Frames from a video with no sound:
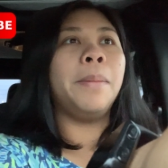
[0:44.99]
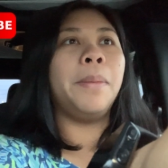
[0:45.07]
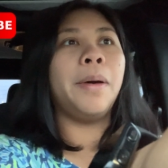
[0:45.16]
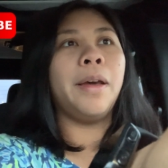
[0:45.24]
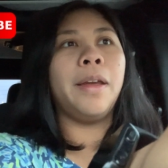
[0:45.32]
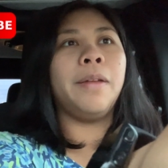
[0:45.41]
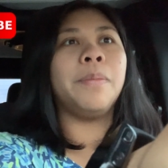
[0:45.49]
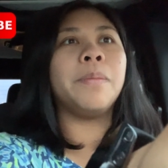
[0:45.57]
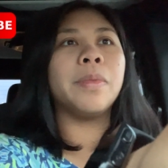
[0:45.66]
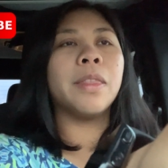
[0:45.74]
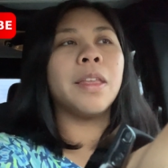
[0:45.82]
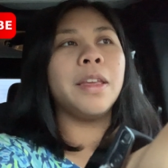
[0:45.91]
But
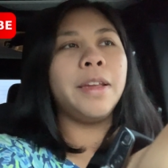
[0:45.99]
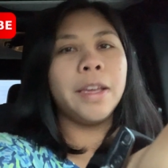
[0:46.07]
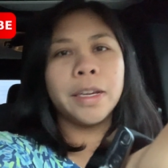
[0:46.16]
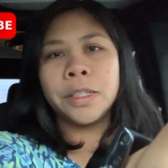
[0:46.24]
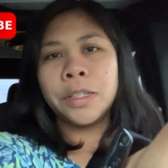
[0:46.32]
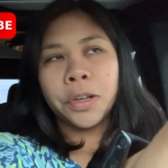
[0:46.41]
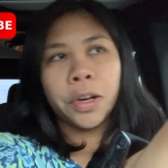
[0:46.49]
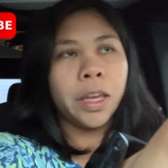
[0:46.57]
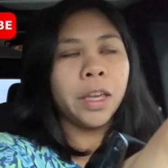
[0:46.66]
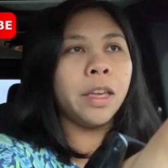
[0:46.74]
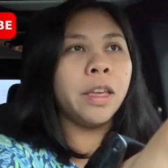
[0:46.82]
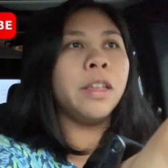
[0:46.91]

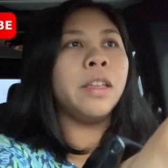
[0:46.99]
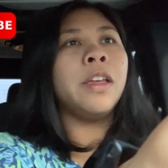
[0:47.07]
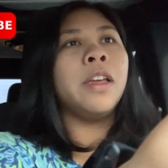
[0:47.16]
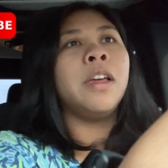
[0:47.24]
yesterday,